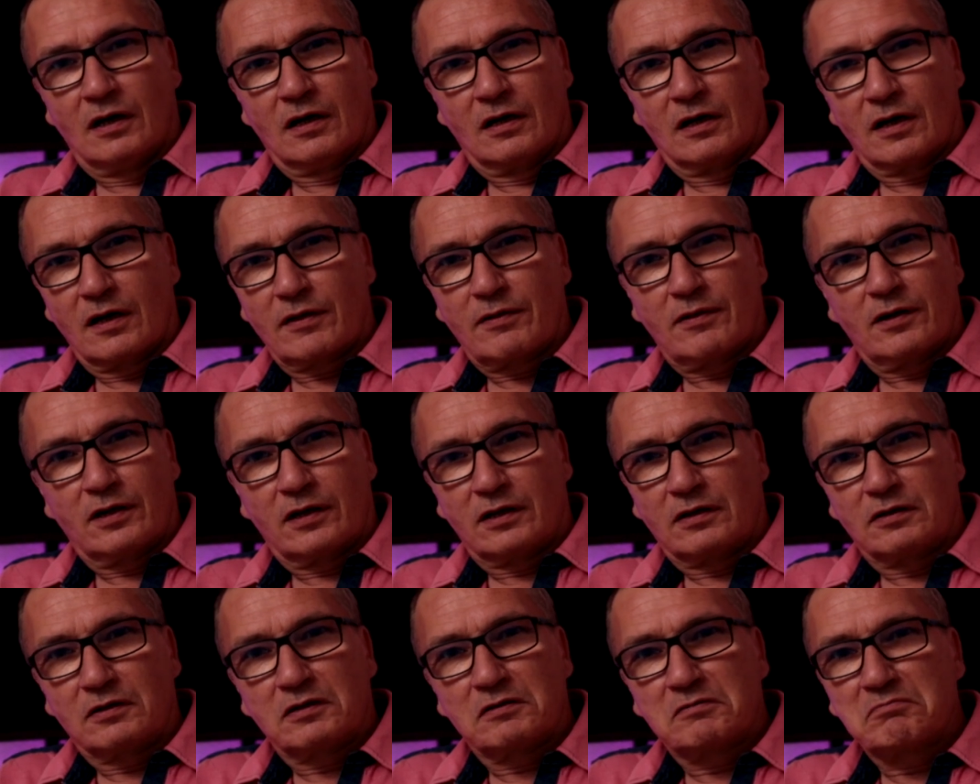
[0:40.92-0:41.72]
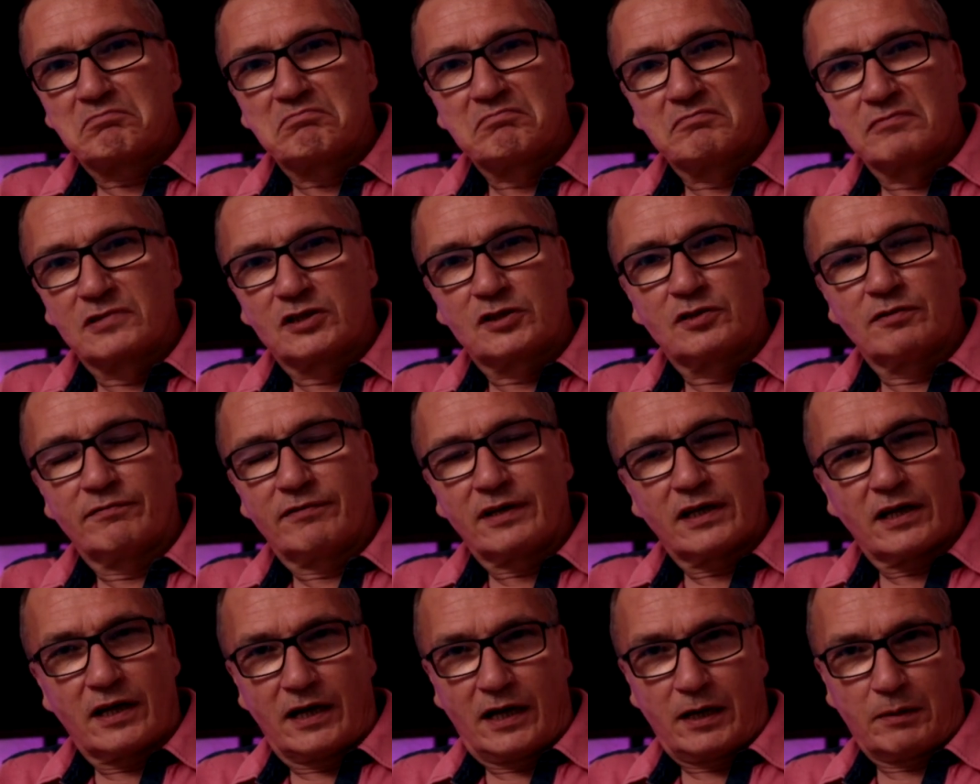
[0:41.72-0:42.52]
nothing
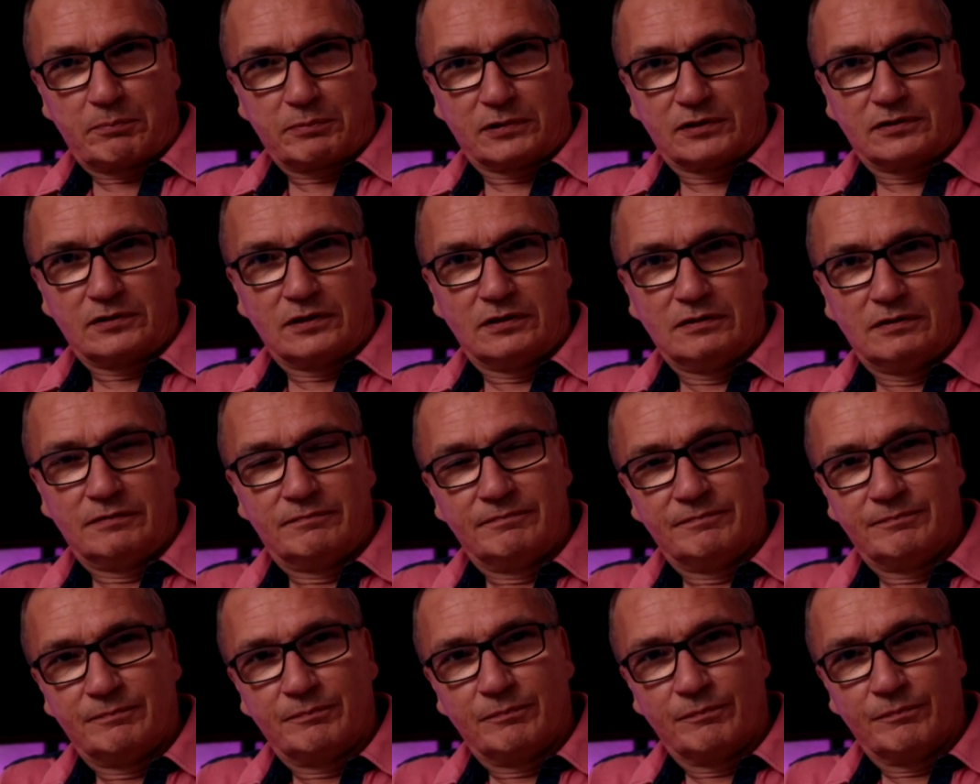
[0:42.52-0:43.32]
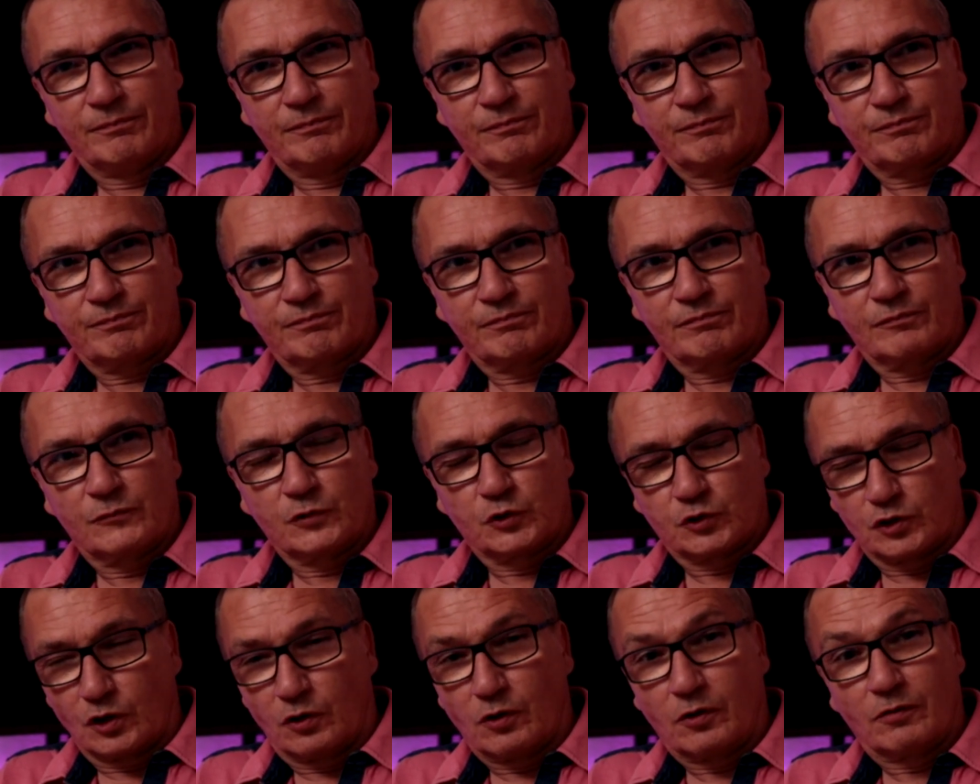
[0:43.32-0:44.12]
severe happened.
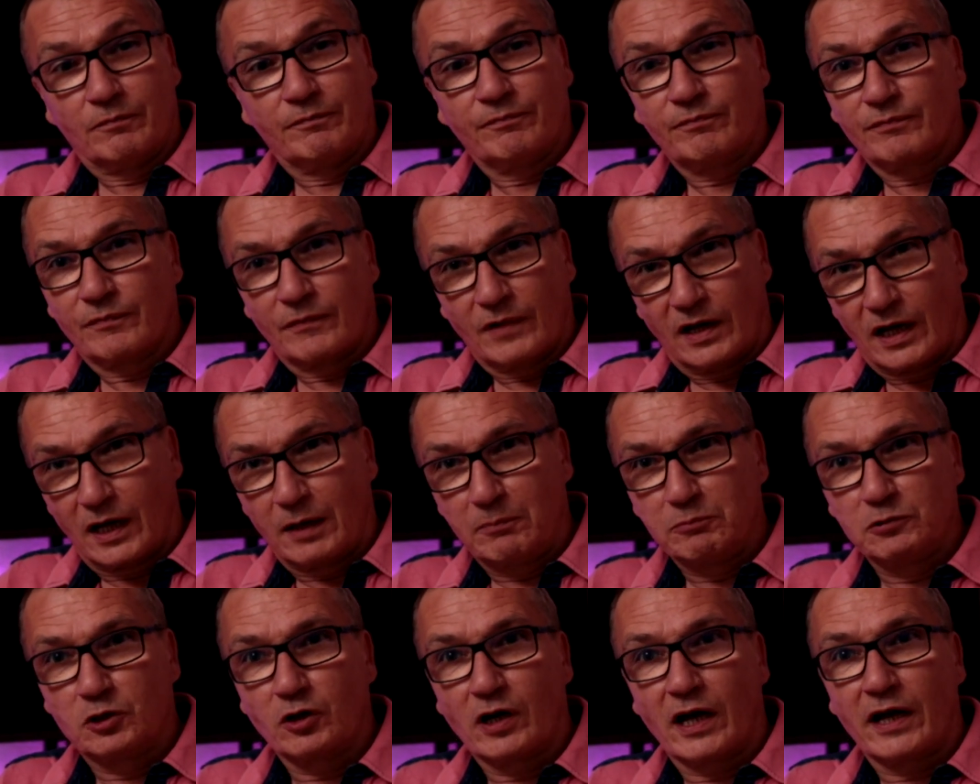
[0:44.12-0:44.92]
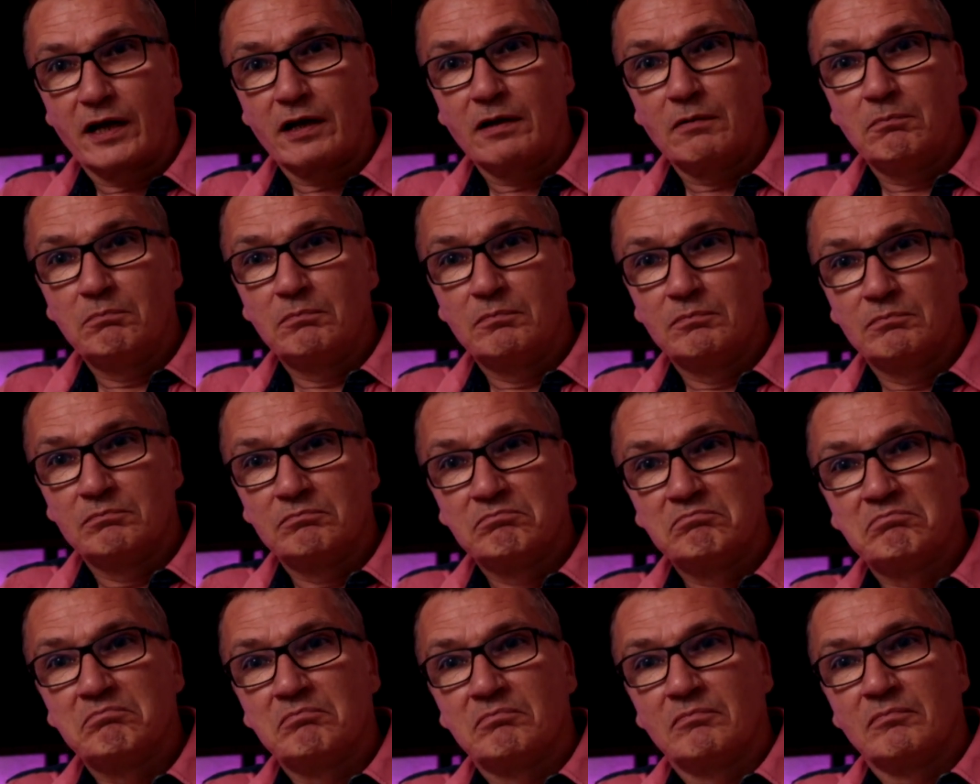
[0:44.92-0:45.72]
So I'm dry
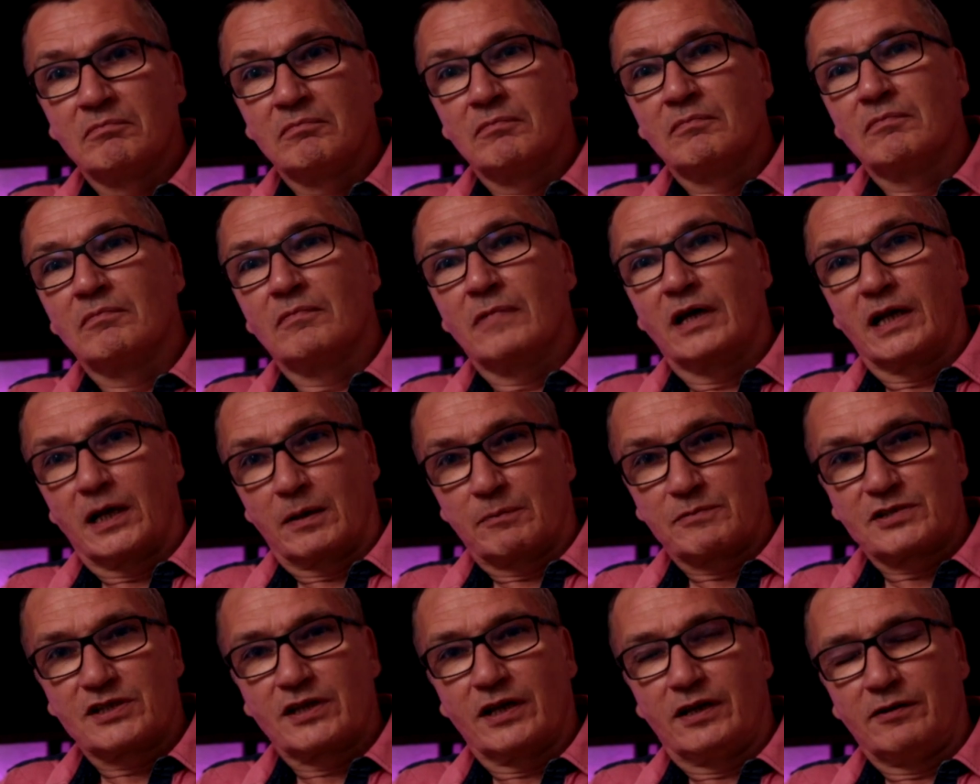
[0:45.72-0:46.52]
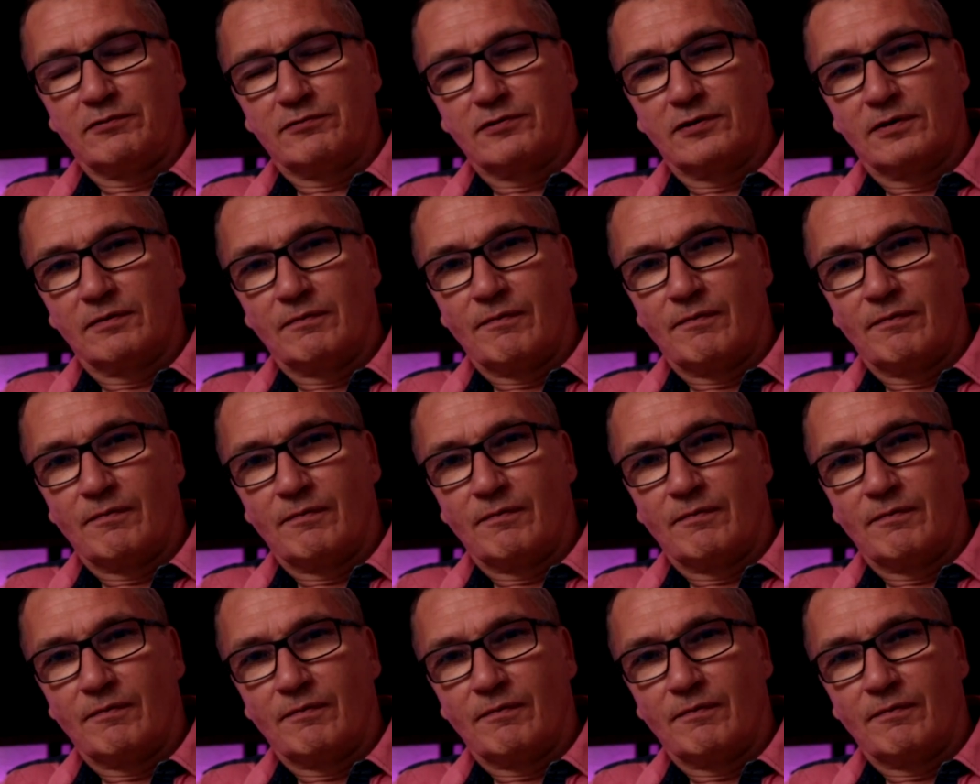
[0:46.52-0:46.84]
and I'm safe.